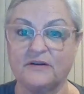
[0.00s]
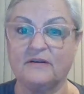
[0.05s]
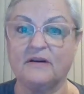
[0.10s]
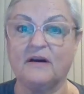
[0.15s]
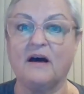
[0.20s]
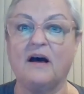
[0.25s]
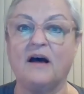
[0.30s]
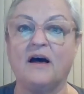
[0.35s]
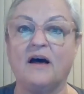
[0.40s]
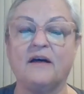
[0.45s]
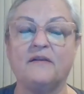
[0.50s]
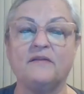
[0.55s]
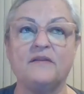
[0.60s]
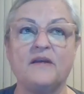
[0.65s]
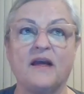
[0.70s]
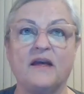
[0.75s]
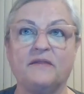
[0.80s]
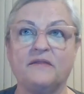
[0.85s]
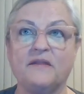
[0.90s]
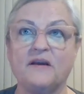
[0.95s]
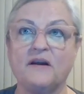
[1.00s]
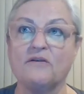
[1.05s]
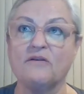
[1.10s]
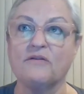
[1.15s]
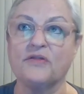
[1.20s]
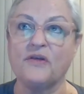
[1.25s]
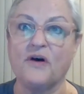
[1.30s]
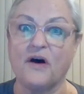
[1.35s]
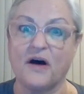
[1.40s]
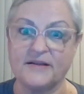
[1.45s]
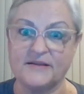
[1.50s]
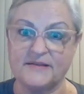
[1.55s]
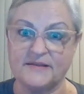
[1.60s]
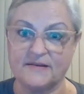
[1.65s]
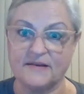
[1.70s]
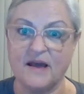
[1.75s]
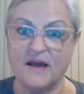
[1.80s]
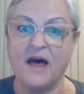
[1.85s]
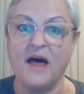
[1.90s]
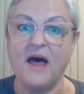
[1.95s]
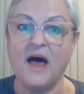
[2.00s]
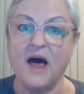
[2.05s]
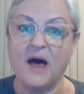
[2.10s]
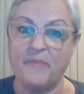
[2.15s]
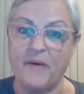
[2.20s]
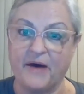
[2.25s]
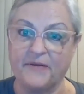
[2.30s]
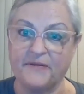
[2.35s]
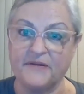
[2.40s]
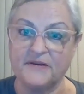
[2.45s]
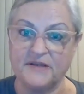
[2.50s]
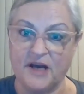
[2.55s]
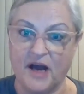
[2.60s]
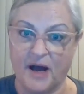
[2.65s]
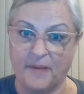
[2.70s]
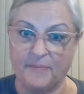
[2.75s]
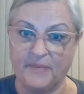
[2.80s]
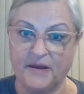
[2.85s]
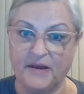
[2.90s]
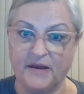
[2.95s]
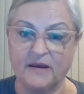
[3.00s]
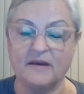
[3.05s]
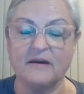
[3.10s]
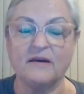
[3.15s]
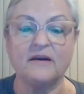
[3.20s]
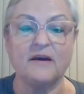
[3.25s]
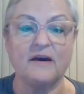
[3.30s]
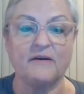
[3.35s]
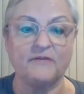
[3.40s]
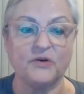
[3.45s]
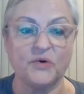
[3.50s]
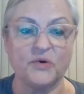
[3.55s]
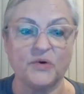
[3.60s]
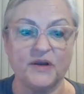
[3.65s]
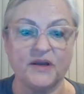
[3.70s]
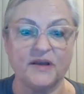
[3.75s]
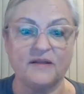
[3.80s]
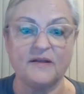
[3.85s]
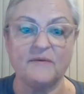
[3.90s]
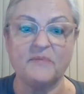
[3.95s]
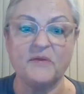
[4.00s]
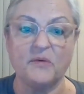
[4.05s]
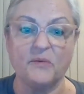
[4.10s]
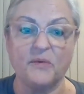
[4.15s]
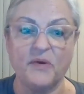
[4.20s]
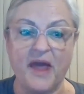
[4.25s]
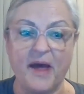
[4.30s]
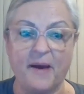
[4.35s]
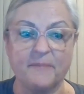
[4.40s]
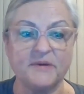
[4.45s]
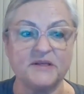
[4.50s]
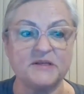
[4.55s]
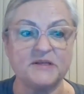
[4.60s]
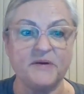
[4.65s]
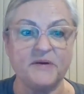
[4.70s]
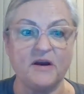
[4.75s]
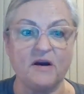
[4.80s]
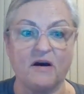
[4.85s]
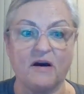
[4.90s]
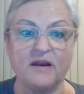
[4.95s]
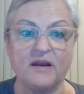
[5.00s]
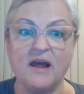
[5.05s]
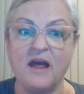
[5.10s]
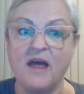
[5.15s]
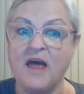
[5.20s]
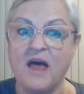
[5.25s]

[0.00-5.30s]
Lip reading: and their thoughts about the topic of curriculum that we happen to be on,